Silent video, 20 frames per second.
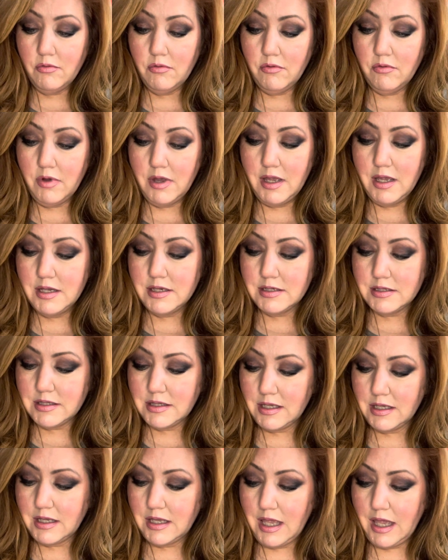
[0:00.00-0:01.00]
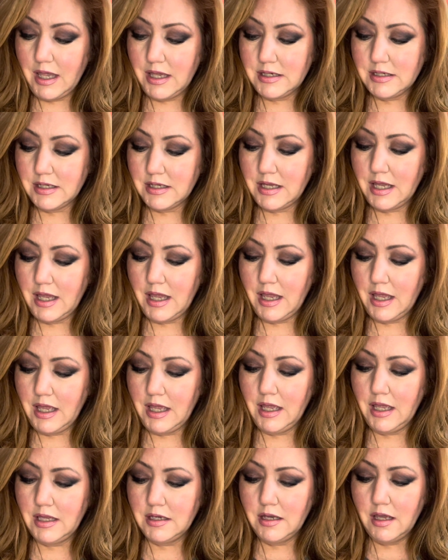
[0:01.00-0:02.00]
is the Candy
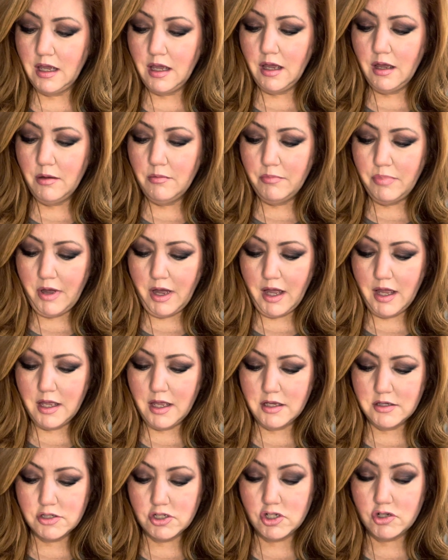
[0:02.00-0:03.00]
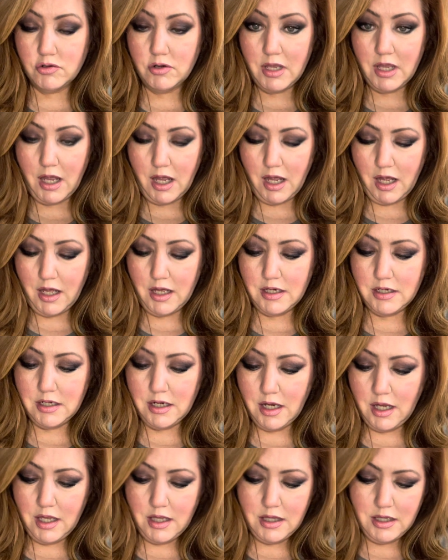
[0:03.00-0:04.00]
Cane by Tree Hut,
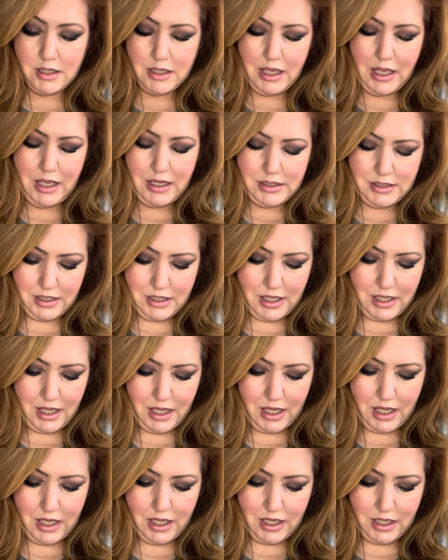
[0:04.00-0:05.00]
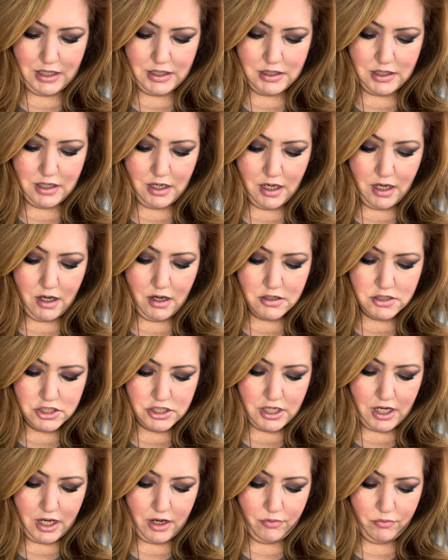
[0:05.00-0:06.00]
the Candy Cane
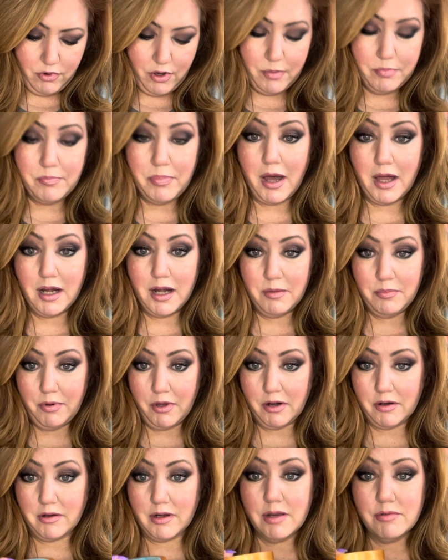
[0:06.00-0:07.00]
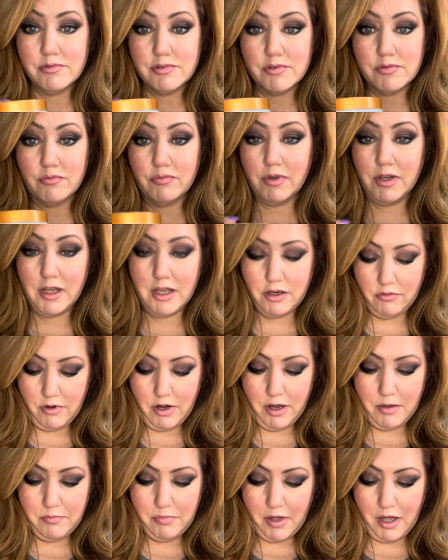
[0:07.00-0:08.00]
Shea Whip Body Butter. And it was really
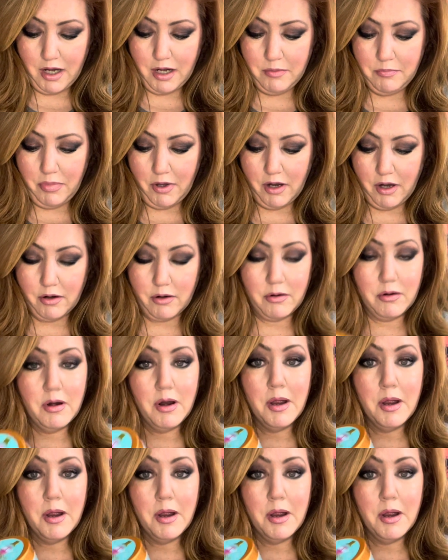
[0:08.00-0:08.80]
great body butter.